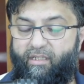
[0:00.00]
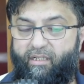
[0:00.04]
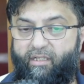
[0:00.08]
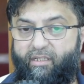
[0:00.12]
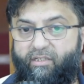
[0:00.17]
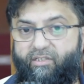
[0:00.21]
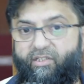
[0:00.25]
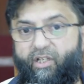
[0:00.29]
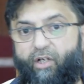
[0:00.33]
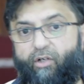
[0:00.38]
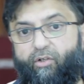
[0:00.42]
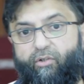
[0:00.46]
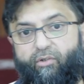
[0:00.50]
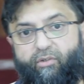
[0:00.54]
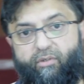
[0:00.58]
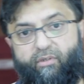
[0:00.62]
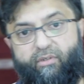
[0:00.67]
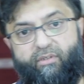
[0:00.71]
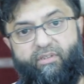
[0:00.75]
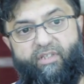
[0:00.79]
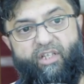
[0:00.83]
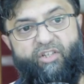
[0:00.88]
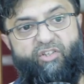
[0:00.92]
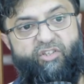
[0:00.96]

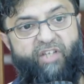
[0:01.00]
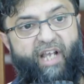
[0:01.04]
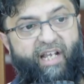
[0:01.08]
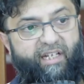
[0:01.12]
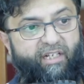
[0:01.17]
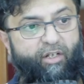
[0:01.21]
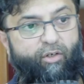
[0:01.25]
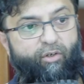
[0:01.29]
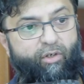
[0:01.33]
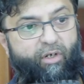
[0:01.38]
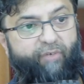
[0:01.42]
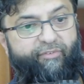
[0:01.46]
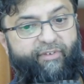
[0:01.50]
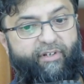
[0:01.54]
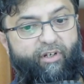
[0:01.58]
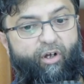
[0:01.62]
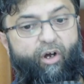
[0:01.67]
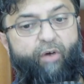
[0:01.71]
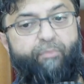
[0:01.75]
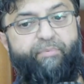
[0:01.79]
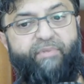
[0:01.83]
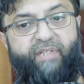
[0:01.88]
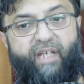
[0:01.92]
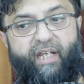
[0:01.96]
So the shadow of an
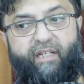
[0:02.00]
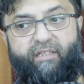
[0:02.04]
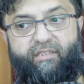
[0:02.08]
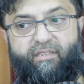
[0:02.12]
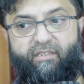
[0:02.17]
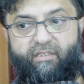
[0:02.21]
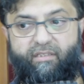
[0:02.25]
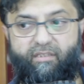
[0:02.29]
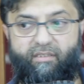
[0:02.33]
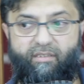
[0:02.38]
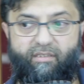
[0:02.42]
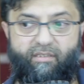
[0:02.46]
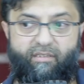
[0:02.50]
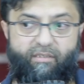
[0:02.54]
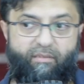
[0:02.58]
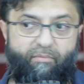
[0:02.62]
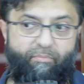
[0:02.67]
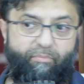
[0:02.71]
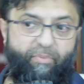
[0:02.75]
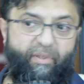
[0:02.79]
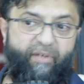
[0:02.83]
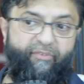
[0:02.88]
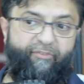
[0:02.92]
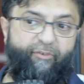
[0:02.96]
object
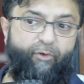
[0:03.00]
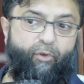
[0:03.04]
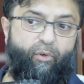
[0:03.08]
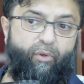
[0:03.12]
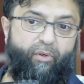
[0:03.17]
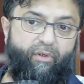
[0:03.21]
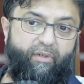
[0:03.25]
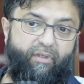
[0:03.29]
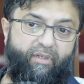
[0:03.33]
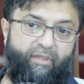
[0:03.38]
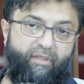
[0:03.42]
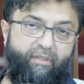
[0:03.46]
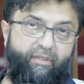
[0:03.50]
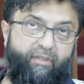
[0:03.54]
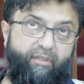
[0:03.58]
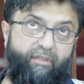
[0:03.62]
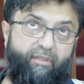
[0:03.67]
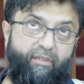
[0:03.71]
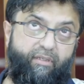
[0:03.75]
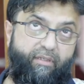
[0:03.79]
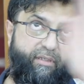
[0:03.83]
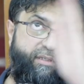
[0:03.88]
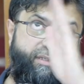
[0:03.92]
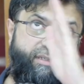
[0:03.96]
before,
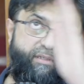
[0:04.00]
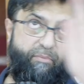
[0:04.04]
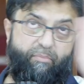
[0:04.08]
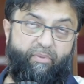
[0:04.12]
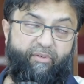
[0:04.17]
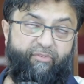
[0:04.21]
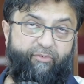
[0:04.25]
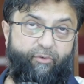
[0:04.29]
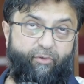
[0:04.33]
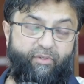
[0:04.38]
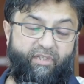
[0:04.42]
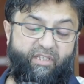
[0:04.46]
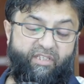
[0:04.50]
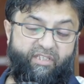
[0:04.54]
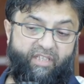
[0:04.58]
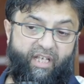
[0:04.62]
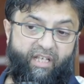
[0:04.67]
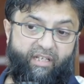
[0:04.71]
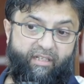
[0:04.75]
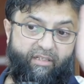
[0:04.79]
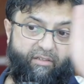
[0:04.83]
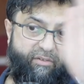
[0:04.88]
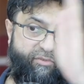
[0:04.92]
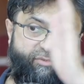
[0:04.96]
before the
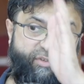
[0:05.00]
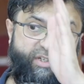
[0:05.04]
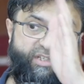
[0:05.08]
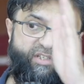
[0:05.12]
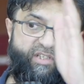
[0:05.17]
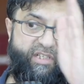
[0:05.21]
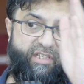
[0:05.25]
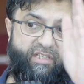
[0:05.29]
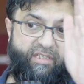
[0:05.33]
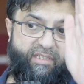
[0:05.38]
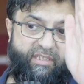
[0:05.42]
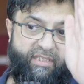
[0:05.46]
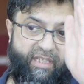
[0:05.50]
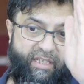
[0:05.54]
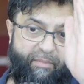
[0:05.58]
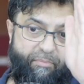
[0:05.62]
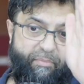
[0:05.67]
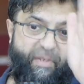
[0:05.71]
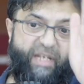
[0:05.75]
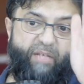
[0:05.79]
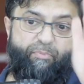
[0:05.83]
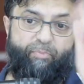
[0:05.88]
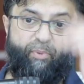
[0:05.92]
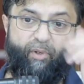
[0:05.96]
sun reaches the
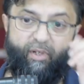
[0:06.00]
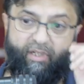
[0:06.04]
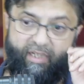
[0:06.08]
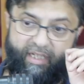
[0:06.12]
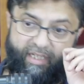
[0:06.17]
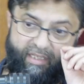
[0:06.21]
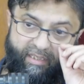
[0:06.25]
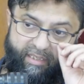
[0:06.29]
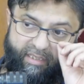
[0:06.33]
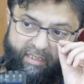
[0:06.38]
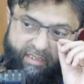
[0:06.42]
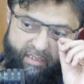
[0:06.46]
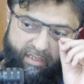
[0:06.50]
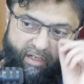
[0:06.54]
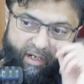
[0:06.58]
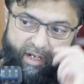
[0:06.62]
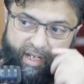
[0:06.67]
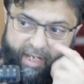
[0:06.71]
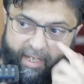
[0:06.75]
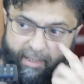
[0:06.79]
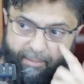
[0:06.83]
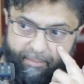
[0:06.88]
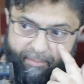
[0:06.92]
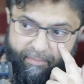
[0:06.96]
midpoint in the
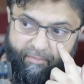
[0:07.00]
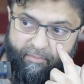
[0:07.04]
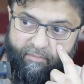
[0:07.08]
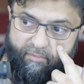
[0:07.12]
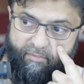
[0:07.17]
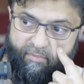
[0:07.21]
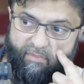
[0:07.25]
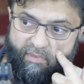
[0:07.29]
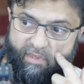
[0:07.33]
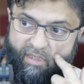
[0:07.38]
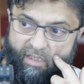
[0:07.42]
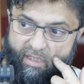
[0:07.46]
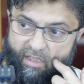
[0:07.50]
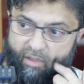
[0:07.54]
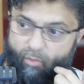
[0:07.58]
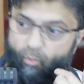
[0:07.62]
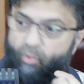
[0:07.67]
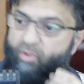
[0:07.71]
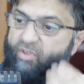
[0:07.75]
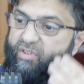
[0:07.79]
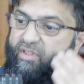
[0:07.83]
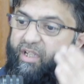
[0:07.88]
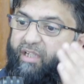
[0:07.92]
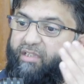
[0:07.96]
sky
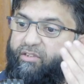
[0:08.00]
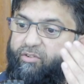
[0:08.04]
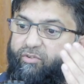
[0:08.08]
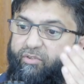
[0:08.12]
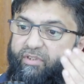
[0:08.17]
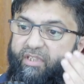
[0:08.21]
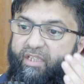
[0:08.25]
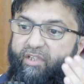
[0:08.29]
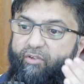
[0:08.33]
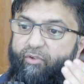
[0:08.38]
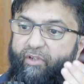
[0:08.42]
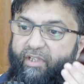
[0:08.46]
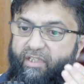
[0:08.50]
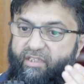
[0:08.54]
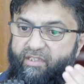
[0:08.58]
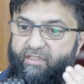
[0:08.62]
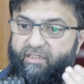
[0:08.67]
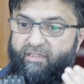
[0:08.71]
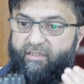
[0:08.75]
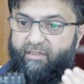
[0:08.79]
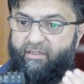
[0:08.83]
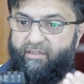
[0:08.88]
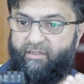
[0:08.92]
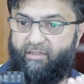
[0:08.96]
will start to
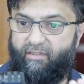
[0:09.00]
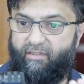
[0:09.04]
decrease.